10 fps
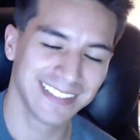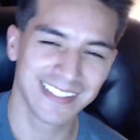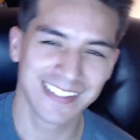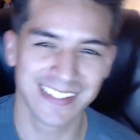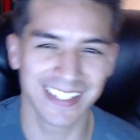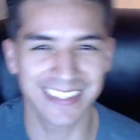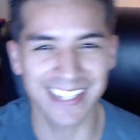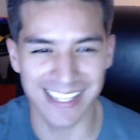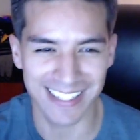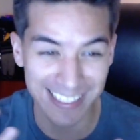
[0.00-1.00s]
Like
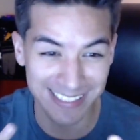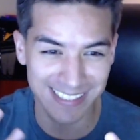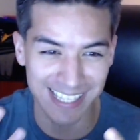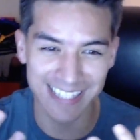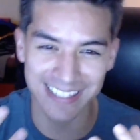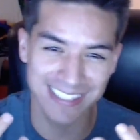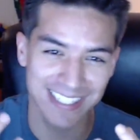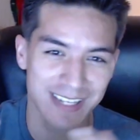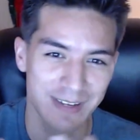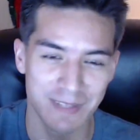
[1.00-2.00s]
that. That's
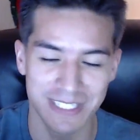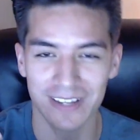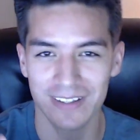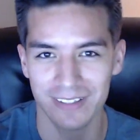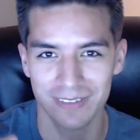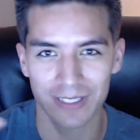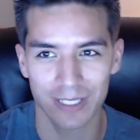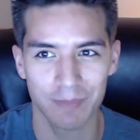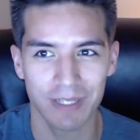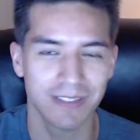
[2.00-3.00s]
the mentality I'm talking
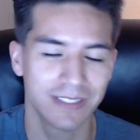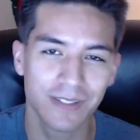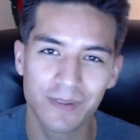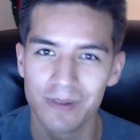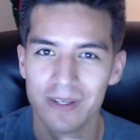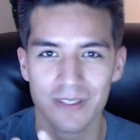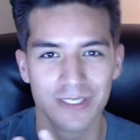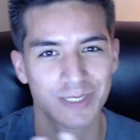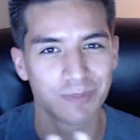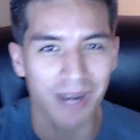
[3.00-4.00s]
about. So you
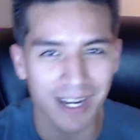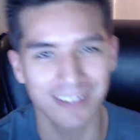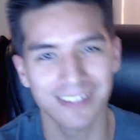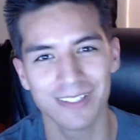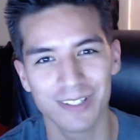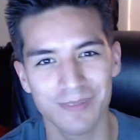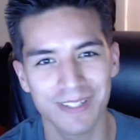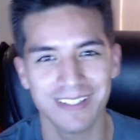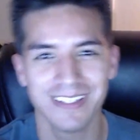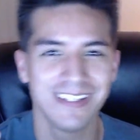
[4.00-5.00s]
smile a little
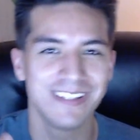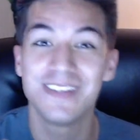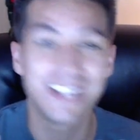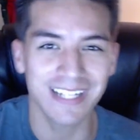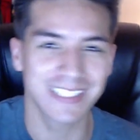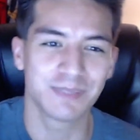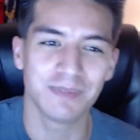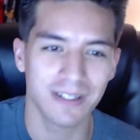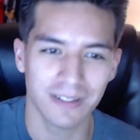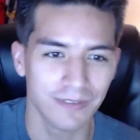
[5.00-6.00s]
bit. You gotta
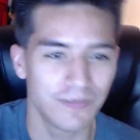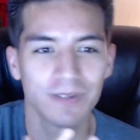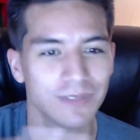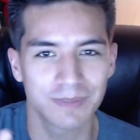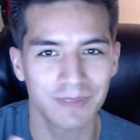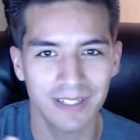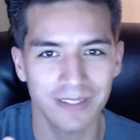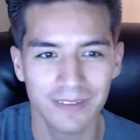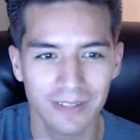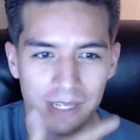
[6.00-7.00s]
smile. If you don't
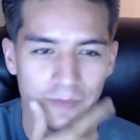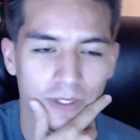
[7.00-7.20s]
smile, if you're